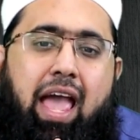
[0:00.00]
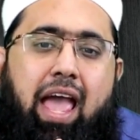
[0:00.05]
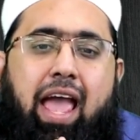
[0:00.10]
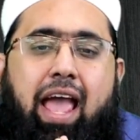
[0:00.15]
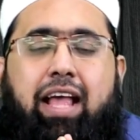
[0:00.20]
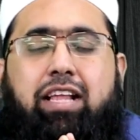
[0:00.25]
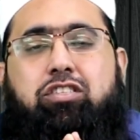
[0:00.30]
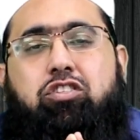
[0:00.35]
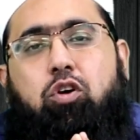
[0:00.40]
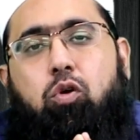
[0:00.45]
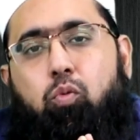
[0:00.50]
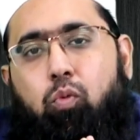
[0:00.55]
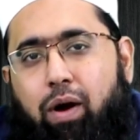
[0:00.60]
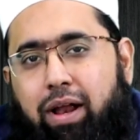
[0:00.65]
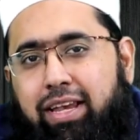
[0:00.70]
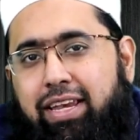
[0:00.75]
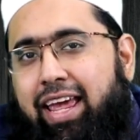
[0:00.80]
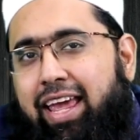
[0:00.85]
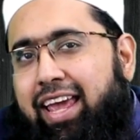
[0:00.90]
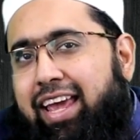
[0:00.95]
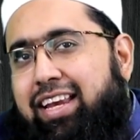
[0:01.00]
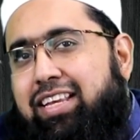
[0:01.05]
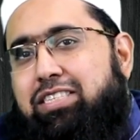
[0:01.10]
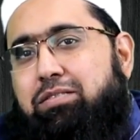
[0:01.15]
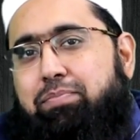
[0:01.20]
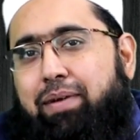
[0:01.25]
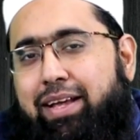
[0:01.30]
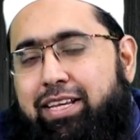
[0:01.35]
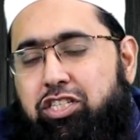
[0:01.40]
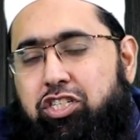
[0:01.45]
And so one day it is
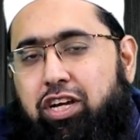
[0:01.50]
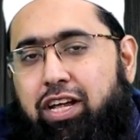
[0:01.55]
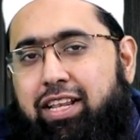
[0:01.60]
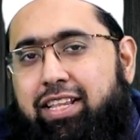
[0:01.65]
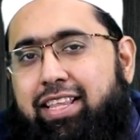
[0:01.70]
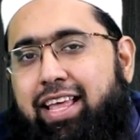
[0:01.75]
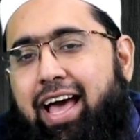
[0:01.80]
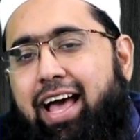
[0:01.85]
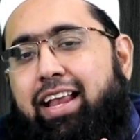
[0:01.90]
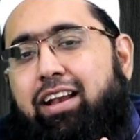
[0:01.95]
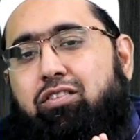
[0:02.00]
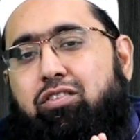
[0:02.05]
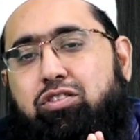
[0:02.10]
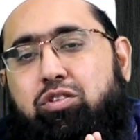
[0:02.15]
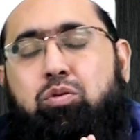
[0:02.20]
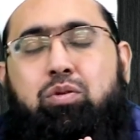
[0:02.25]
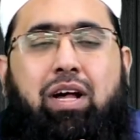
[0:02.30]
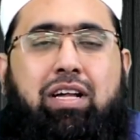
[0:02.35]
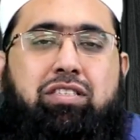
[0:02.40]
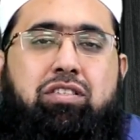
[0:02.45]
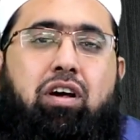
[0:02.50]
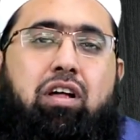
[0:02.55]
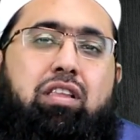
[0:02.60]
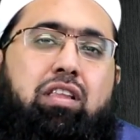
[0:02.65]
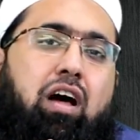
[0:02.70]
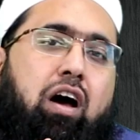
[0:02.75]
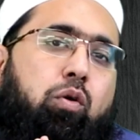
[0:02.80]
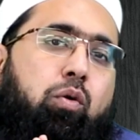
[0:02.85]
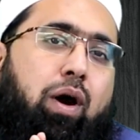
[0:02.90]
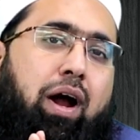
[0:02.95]
mentioned that Rasulullah
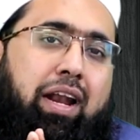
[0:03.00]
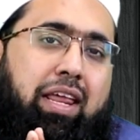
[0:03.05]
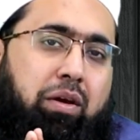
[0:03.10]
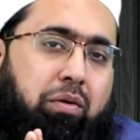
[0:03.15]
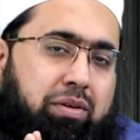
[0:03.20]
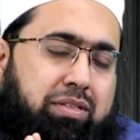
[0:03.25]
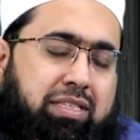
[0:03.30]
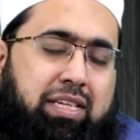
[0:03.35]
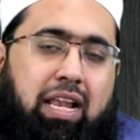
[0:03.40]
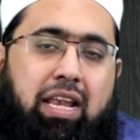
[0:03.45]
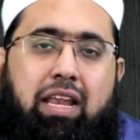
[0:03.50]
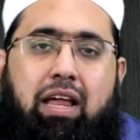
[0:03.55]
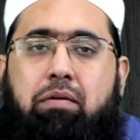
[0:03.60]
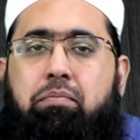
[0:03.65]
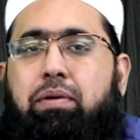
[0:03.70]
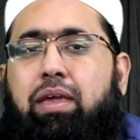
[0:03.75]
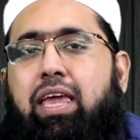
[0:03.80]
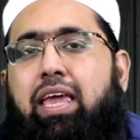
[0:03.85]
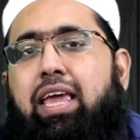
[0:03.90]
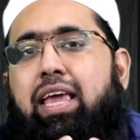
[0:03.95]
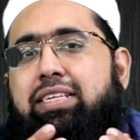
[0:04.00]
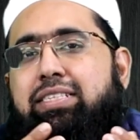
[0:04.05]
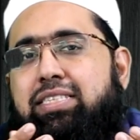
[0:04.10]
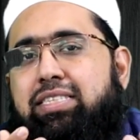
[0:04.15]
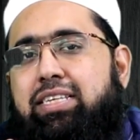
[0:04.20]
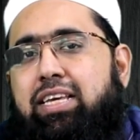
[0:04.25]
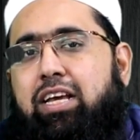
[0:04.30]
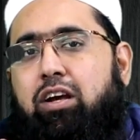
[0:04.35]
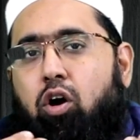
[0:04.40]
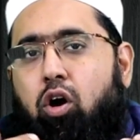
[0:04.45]
sallallahu he
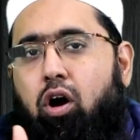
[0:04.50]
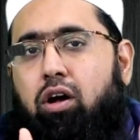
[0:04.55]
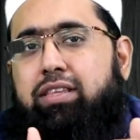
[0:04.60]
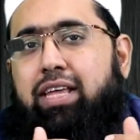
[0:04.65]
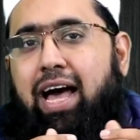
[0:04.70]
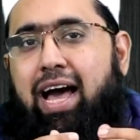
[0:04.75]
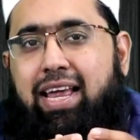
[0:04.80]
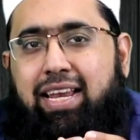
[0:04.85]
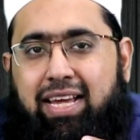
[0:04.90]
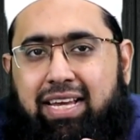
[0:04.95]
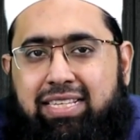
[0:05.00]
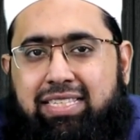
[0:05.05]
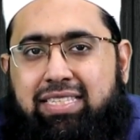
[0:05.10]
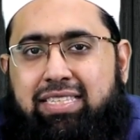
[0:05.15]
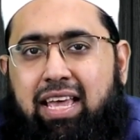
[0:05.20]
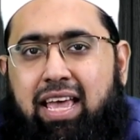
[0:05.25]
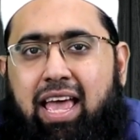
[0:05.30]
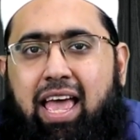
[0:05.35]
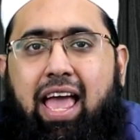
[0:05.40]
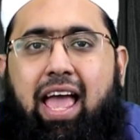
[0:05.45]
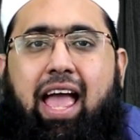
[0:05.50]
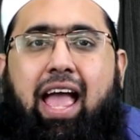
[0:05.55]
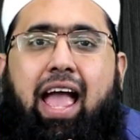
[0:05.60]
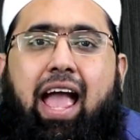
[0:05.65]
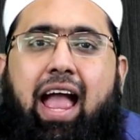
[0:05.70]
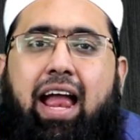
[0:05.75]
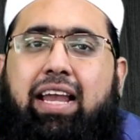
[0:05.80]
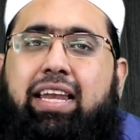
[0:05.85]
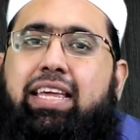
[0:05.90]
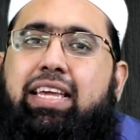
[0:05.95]
called Anas
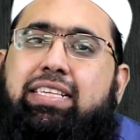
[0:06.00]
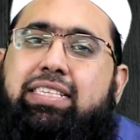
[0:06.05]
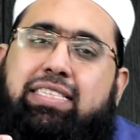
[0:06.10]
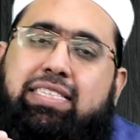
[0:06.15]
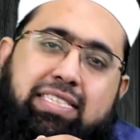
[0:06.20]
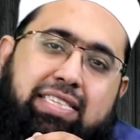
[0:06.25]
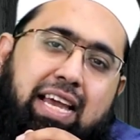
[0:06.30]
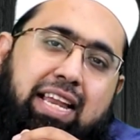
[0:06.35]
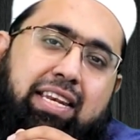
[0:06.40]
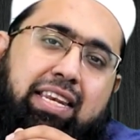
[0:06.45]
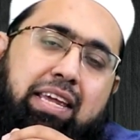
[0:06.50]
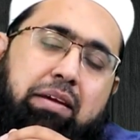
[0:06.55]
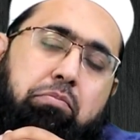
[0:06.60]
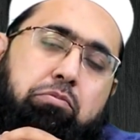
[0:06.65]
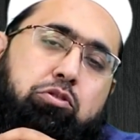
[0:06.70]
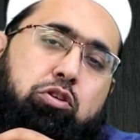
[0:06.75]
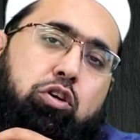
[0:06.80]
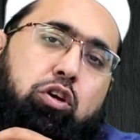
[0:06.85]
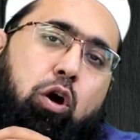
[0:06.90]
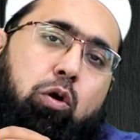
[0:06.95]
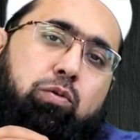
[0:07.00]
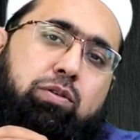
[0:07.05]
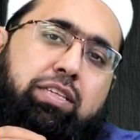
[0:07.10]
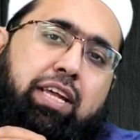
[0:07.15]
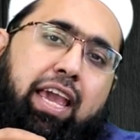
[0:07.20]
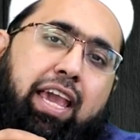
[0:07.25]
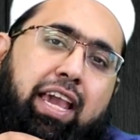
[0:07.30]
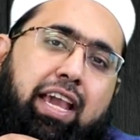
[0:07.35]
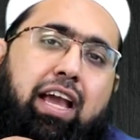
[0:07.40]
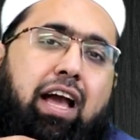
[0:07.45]
and he sent him to go
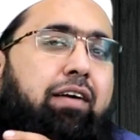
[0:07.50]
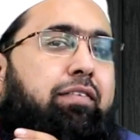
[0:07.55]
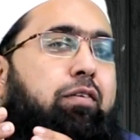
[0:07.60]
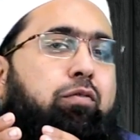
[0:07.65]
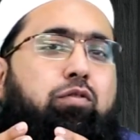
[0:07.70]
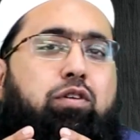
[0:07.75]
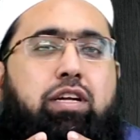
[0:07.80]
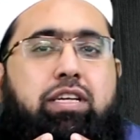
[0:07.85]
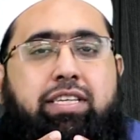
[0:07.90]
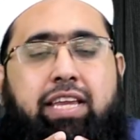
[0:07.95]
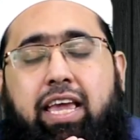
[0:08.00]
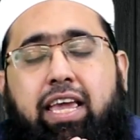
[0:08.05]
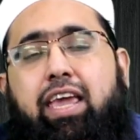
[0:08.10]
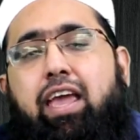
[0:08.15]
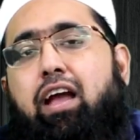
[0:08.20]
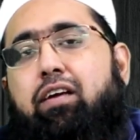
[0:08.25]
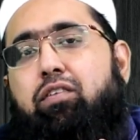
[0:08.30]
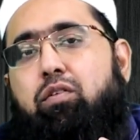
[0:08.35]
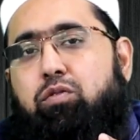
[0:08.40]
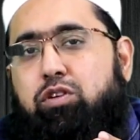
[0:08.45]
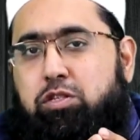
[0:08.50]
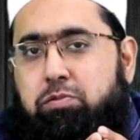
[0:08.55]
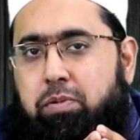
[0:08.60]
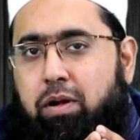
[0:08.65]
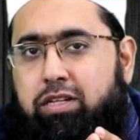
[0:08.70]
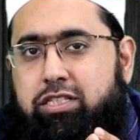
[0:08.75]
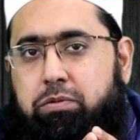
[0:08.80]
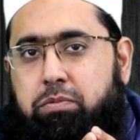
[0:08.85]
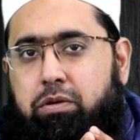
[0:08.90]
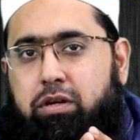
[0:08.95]
take, a, take care of a
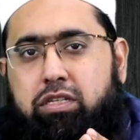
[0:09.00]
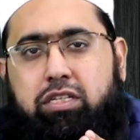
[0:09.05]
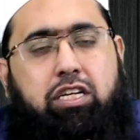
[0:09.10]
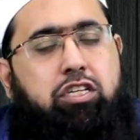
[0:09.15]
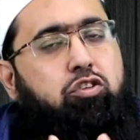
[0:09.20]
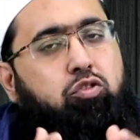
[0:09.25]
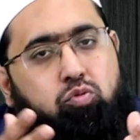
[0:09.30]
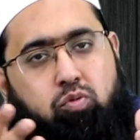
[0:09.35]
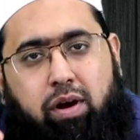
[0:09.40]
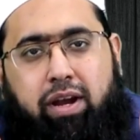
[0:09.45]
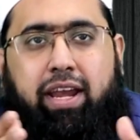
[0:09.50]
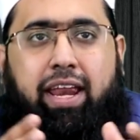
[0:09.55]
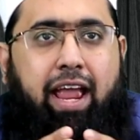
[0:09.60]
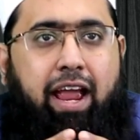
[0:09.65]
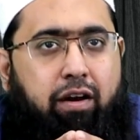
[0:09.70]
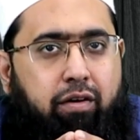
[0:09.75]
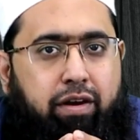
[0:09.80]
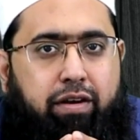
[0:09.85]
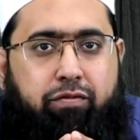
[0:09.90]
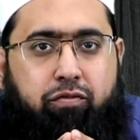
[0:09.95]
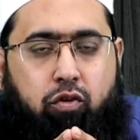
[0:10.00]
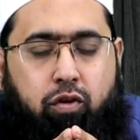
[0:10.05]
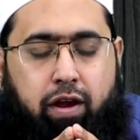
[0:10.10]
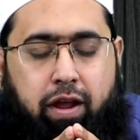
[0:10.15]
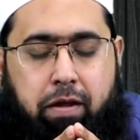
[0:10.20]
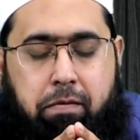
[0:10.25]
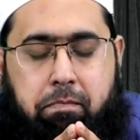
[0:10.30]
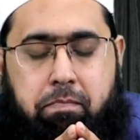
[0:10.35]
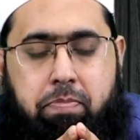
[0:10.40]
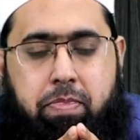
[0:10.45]
responsibility to run an errand for
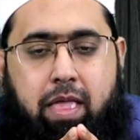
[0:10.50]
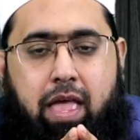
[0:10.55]
him.